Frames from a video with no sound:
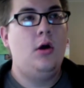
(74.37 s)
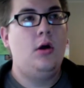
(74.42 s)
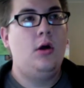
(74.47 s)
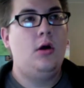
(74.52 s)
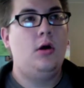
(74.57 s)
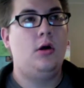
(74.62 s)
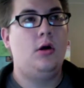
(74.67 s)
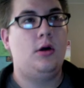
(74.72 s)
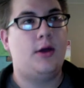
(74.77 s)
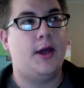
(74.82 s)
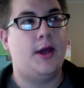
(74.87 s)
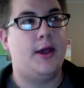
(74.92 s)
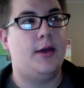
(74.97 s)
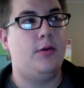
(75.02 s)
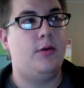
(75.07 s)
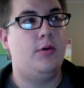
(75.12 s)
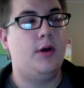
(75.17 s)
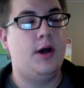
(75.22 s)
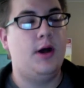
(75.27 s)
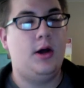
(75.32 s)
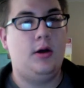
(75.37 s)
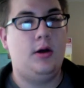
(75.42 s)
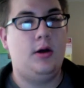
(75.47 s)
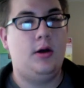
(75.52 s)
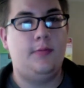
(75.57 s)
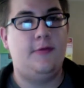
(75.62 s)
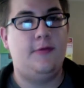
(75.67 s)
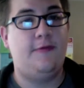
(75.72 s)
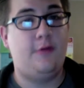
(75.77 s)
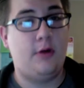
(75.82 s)
Okay, well,
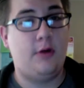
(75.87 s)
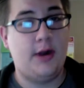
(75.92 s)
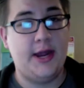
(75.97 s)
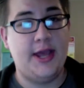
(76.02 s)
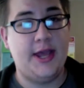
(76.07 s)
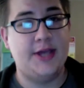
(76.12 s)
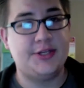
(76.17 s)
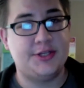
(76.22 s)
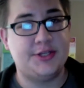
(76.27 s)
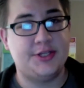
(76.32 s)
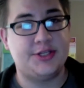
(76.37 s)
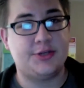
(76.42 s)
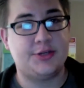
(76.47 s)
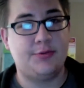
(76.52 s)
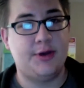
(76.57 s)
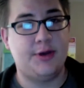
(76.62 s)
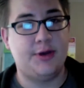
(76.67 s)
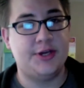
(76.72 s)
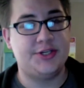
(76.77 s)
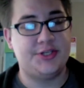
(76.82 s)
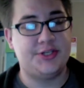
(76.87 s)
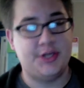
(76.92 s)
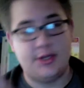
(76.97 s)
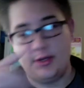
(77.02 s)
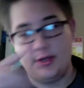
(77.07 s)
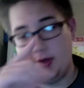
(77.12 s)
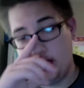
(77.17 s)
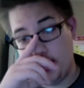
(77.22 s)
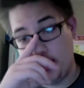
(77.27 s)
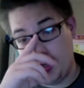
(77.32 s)
before I answer this
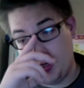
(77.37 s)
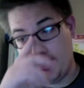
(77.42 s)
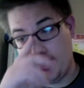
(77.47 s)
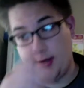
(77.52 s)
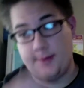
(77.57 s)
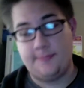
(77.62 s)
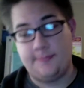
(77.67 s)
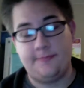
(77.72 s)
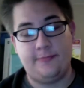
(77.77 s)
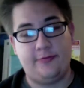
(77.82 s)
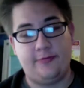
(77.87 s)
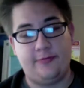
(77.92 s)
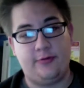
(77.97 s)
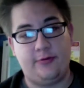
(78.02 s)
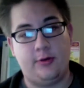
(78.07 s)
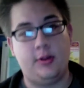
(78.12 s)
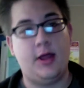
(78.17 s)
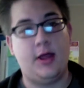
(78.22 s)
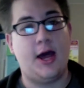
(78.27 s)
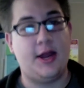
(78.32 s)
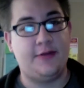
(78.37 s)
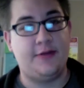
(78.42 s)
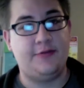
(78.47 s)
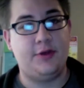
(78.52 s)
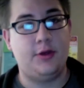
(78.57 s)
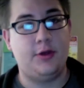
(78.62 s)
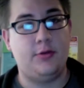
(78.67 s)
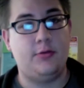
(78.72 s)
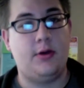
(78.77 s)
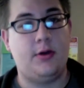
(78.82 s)
question, for a lot of
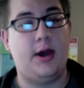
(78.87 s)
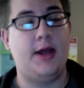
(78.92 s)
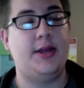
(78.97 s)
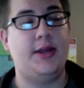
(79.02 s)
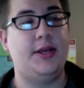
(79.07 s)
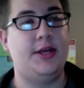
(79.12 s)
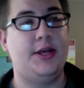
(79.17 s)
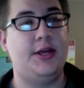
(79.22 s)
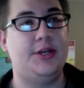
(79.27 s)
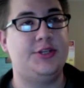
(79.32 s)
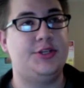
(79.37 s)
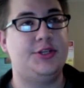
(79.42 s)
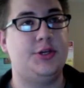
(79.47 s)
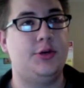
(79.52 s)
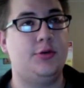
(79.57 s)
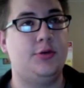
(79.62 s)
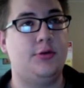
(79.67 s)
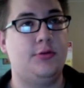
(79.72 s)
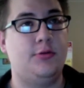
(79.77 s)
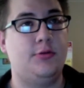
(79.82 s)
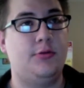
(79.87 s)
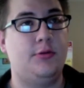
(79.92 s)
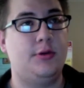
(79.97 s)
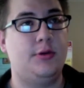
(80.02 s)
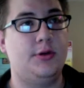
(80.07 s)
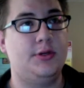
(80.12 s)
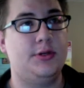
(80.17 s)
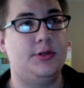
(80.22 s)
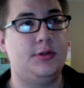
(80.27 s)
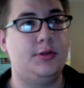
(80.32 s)
you, I need to
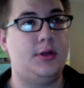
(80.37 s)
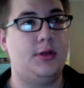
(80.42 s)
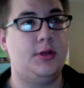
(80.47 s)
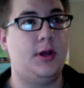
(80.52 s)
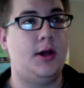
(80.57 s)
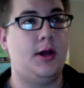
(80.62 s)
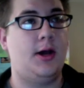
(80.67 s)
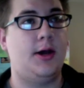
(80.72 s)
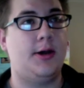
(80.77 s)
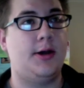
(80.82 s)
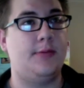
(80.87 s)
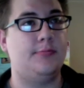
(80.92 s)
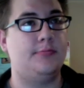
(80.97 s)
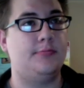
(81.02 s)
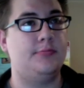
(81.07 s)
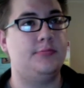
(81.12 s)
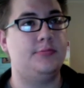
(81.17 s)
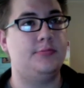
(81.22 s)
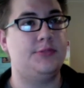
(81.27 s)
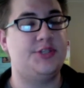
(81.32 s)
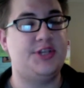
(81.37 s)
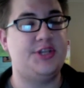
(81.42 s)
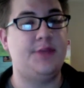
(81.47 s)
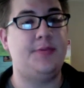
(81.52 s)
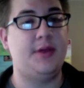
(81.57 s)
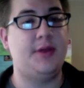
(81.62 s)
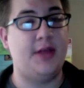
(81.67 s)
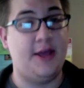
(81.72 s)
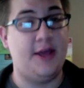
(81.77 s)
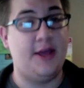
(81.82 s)

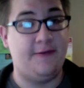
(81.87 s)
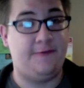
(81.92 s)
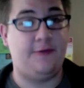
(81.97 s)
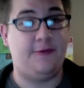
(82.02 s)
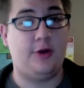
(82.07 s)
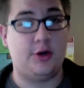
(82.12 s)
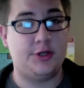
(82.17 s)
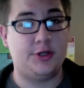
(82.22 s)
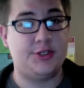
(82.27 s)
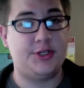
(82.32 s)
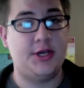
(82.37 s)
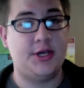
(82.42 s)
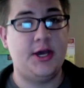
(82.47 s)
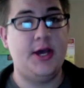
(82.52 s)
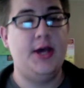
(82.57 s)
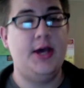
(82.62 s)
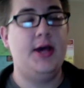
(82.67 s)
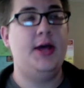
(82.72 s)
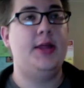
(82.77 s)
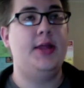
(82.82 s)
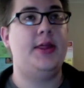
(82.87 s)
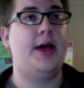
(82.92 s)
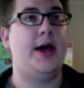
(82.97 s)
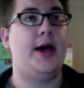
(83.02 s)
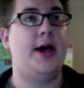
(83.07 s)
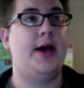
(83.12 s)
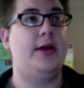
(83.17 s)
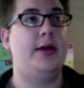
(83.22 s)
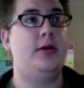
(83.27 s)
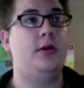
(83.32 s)
stipulate first
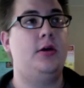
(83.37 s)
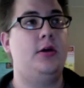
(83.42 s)
that